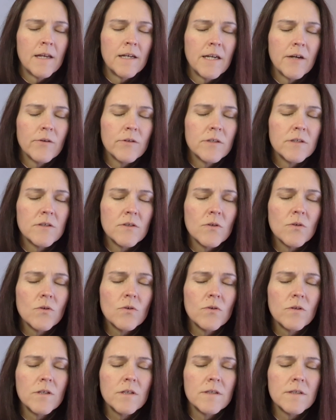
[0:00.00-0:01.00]
Now
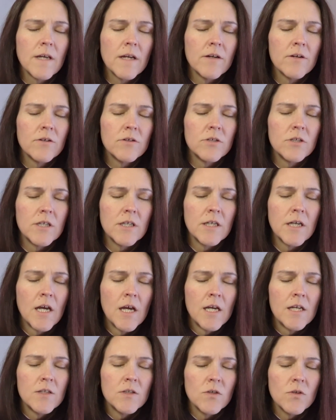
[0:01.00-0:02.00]
encircle this energy.
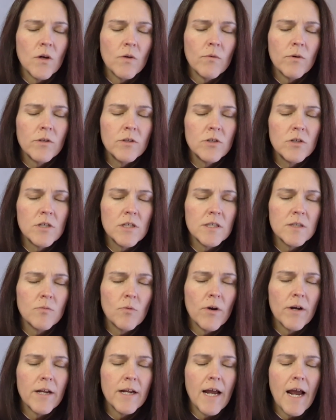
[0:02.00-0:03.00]
So I want you to
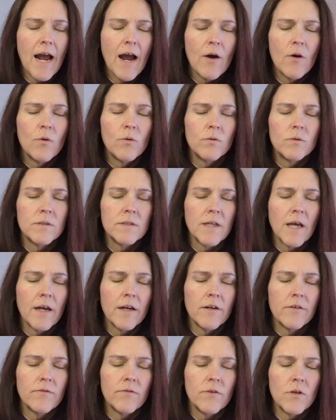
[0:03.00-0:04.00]
spread it
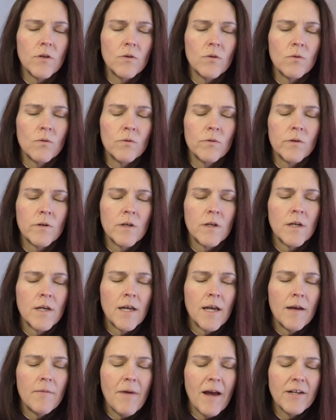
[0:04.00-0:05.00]
outside of you.
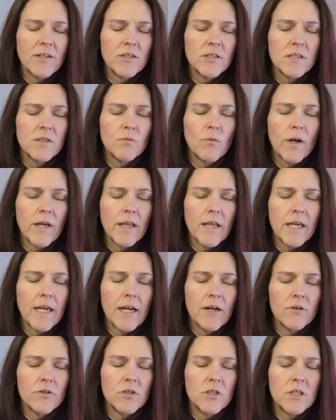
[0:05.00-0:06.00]
Imagine this white light
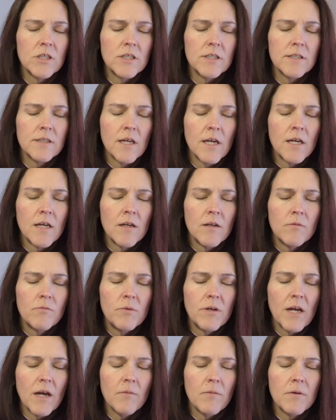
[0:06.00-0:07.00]
energy just
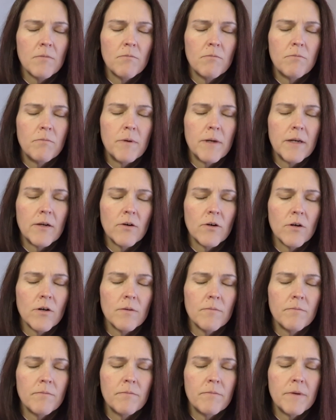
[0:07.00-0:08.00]
becoming bigger
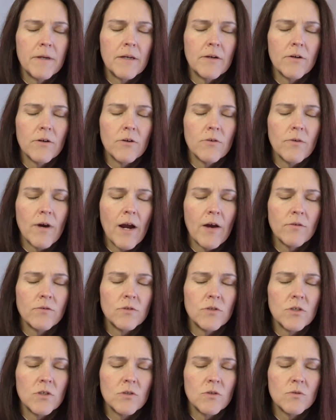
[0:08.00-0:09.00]
and bigger around
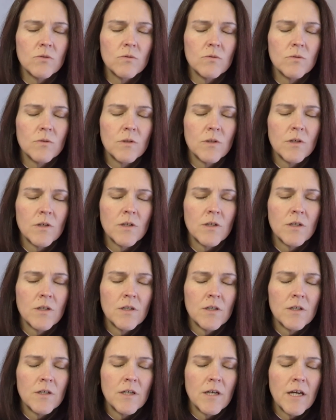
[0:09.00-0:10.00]
you.
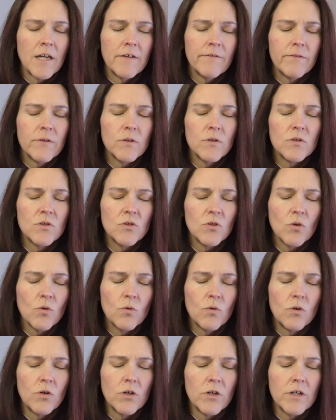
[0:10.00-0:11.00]
And it feels so
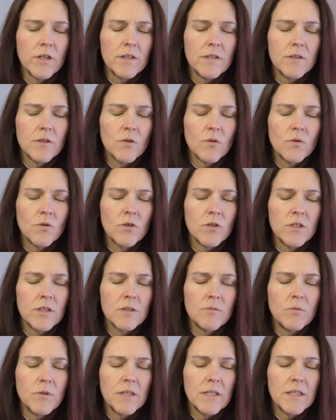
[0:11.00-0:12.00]
good to
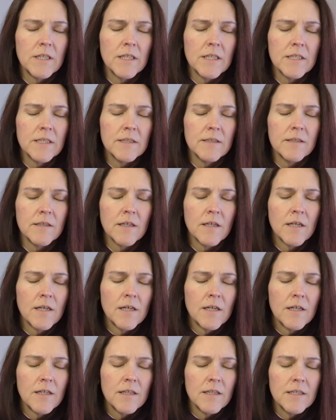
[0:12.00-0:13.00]
be in this
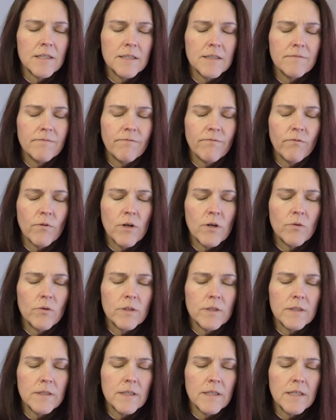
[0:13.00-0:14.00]

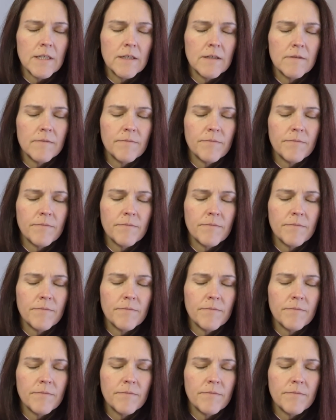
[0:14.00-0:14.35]
frequency.